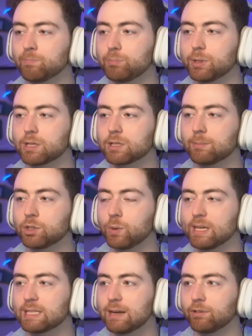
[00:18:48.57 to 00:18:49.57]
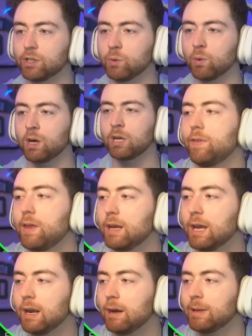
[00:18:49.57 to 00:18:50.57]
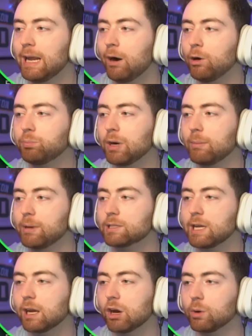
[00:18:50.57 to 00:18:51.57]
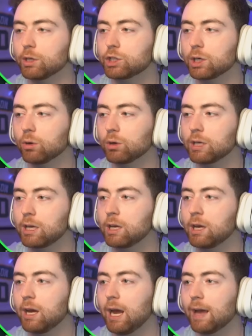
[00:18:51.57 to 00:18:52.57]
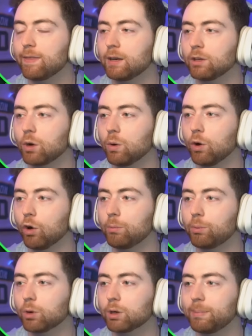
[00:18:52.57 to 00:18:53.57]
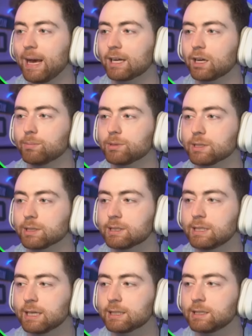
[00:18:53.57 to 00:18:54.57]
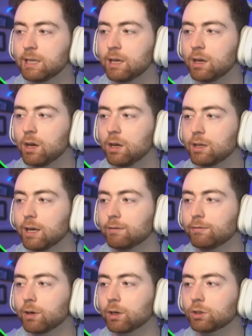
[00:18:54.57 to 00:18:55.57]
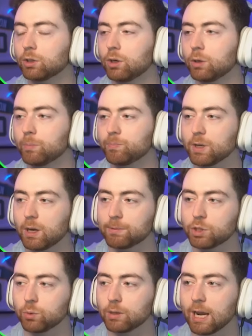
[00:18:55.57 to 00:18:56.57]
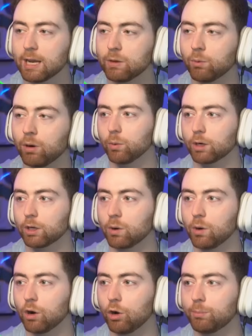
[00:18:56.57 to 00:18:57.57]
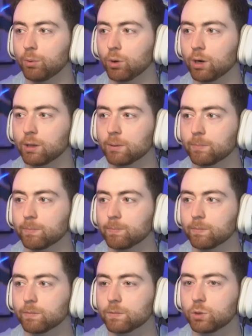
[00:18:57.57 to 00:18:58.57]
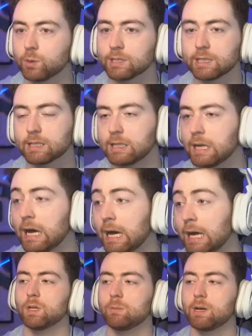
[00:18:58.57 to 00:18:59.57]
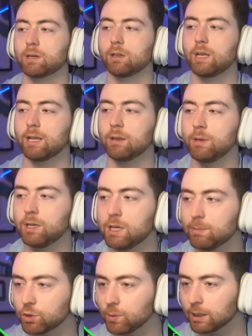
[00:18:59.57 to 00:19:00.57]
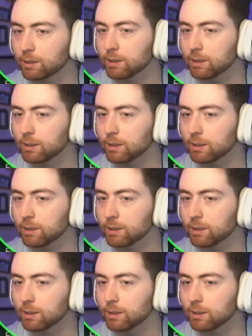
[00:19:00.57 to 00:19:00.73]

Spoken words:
put this up to a 71. And again, I mean, I would probably say go agility and then go O board back up to 60, get vertical up to an 81. I'm gonna go O board to a 69. I'm not gonna lie, let me keep tweaking this,